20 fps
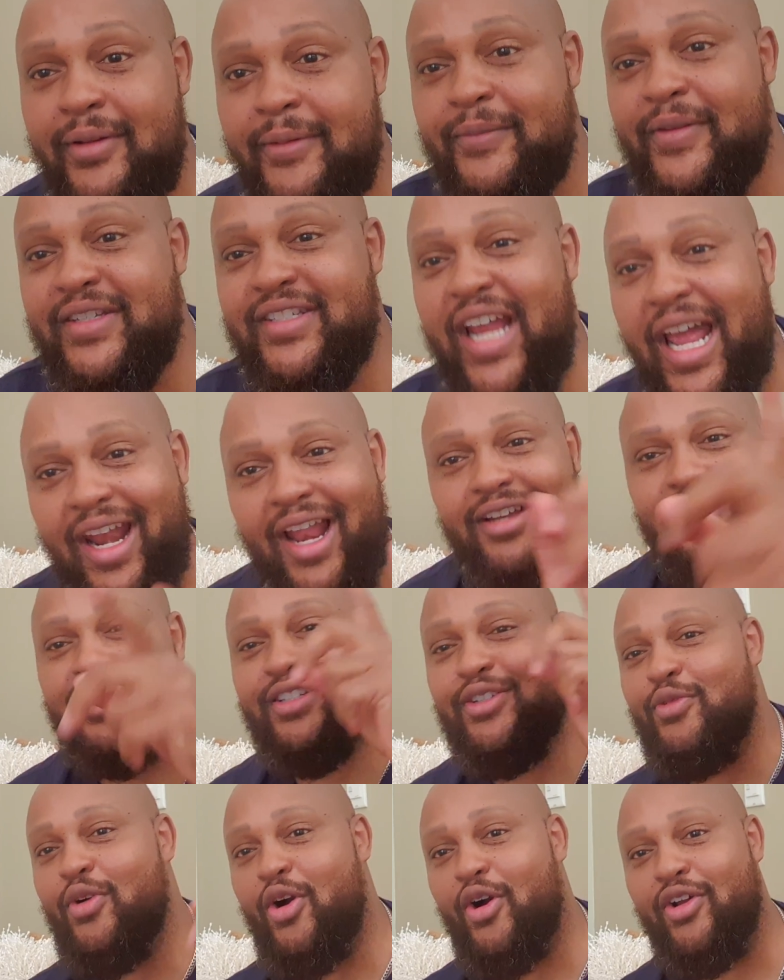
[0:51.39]
shout out to
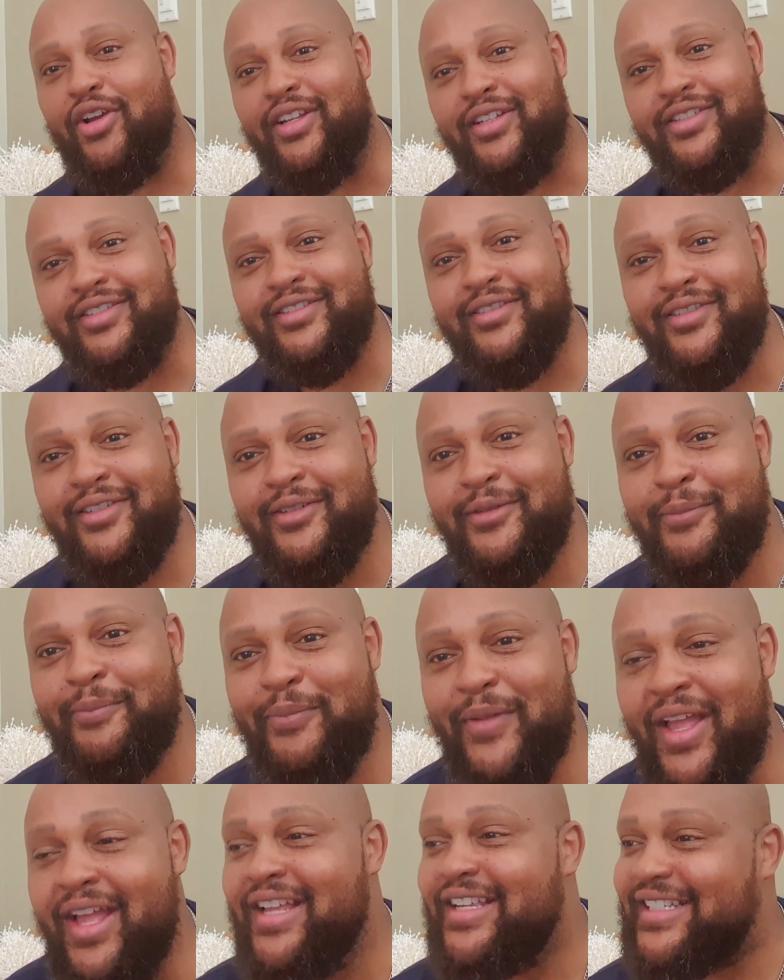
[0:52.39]
New Orleans.
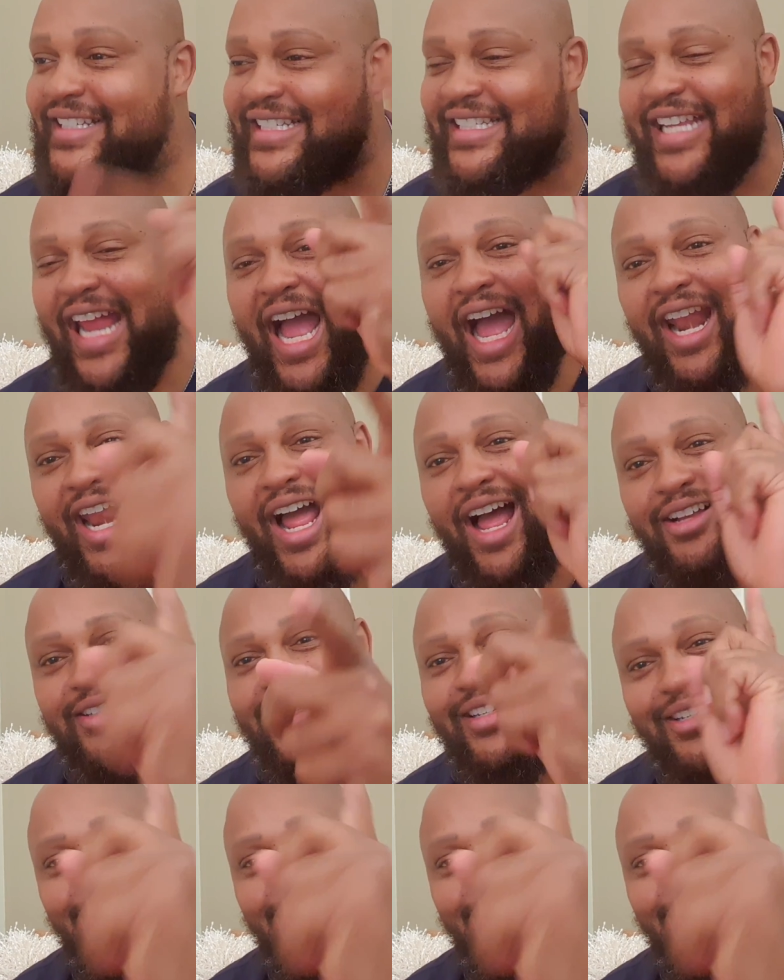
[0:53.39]
Shout out to